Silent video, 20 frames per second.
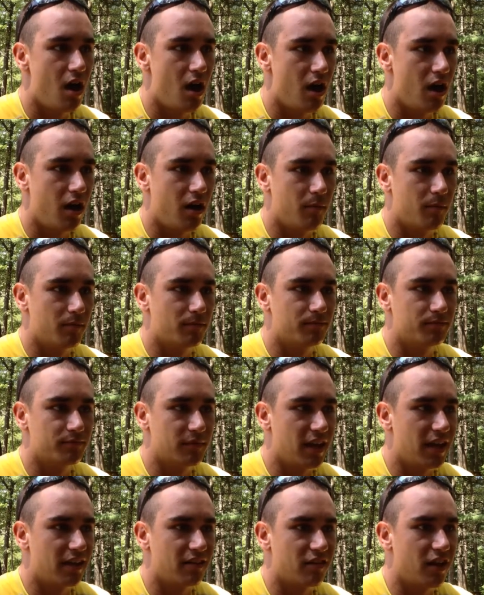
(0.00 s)
Um,
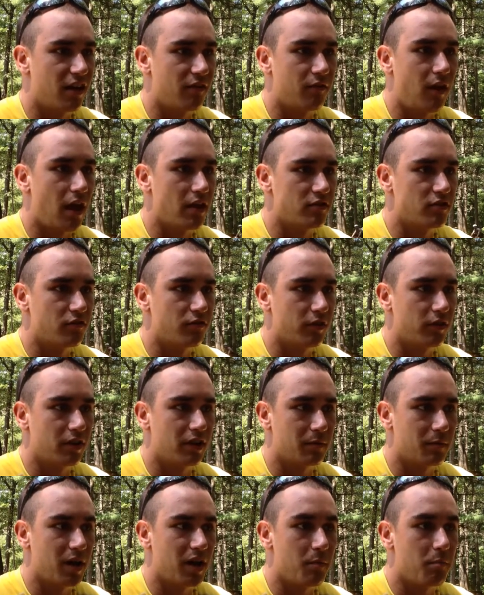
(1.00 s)
and I, I, just feel
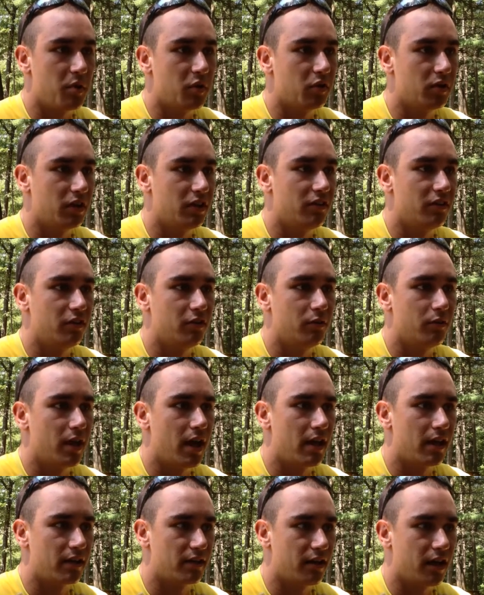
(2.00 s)
like my ability to do
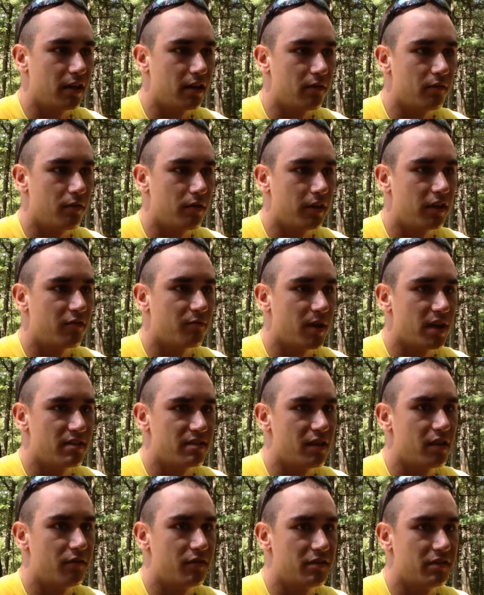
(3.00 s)
that and kind of think of
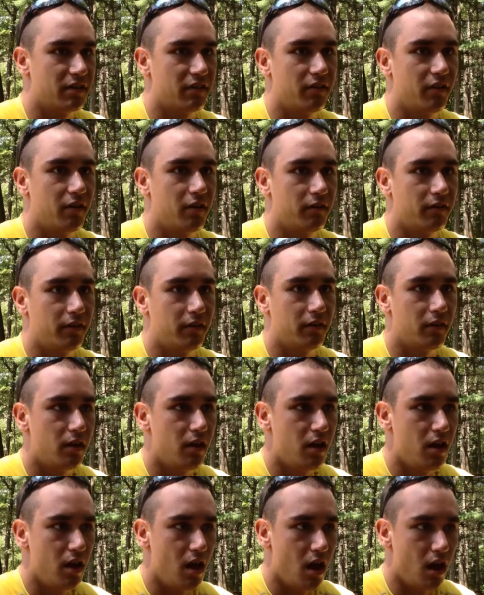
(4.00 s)
myself as an adult and
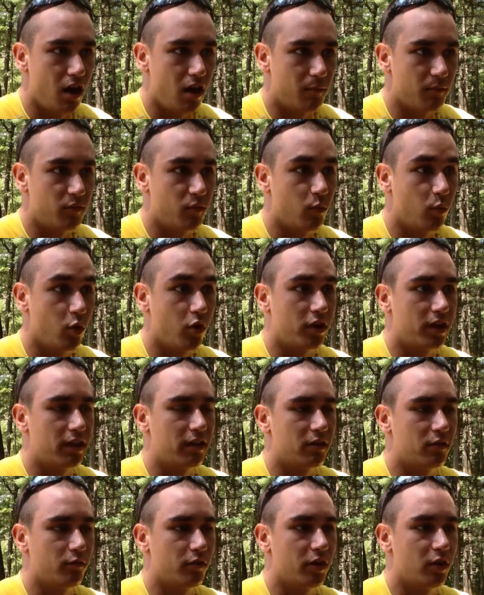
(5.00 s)
um,
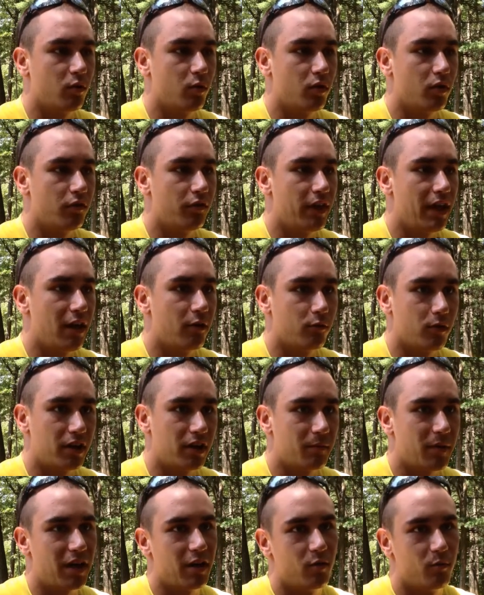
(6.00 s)
working in the real world now,
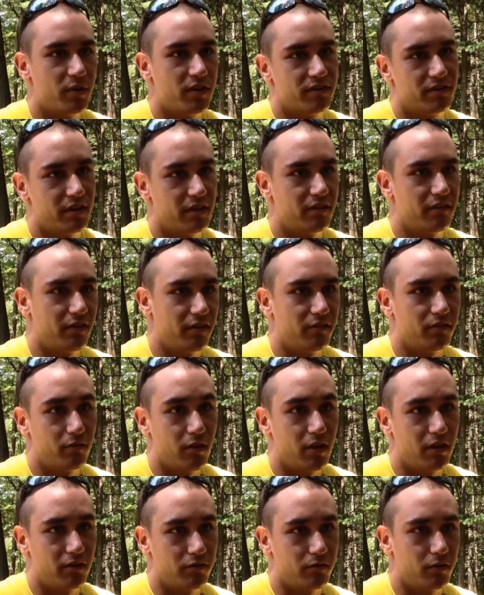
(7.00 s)
running my own business, has,
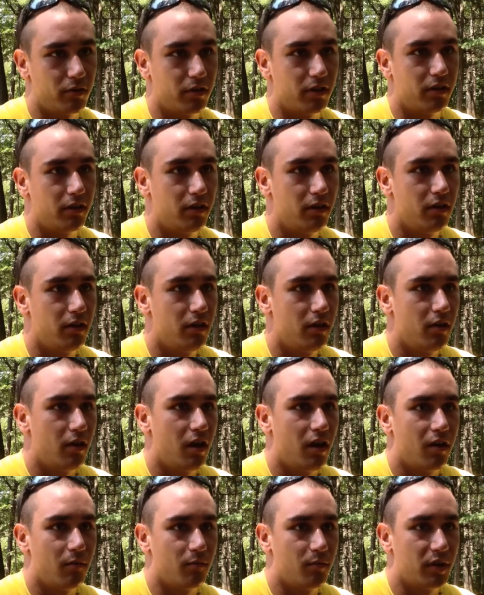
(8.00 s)
has really
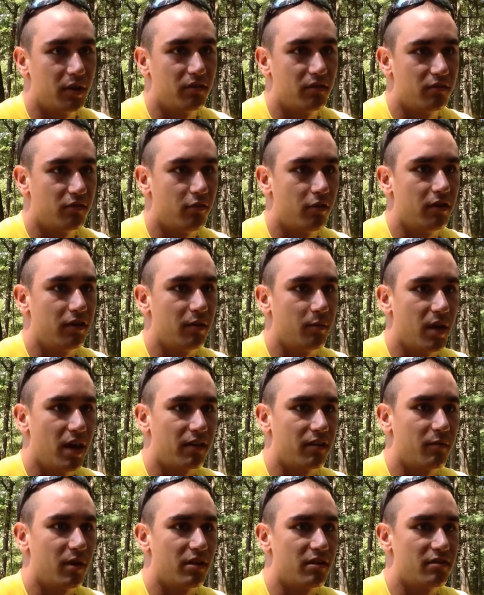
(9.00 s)
uh, been greatly
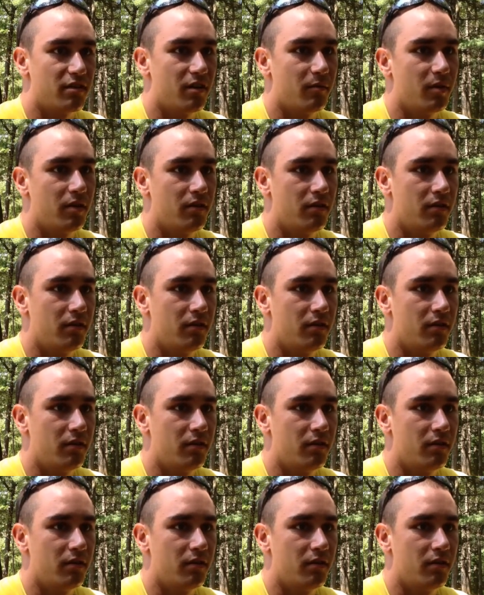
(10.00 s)
impacted by this job.